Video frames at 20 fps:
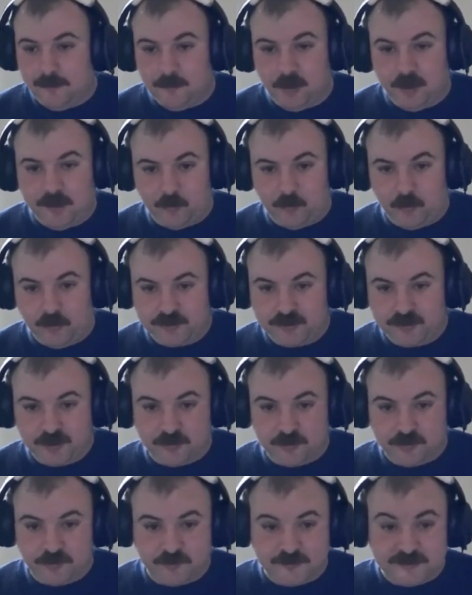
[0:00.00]
might want
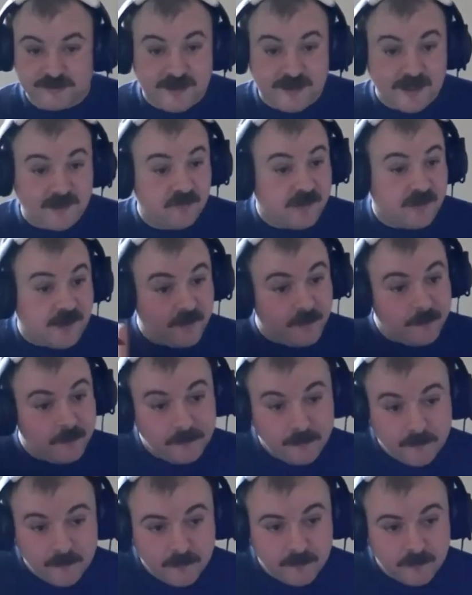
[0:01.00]
to disaggregate
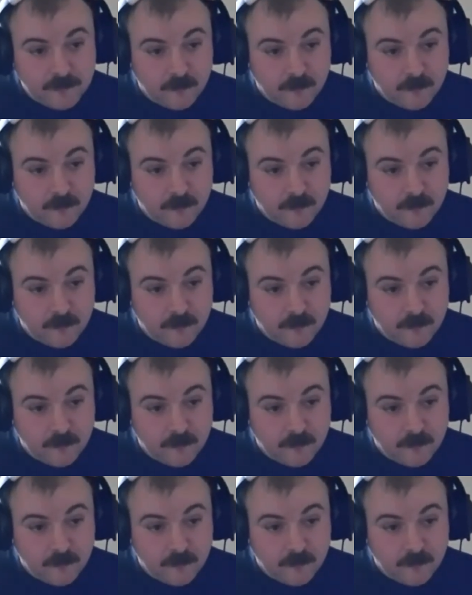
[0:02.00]
them.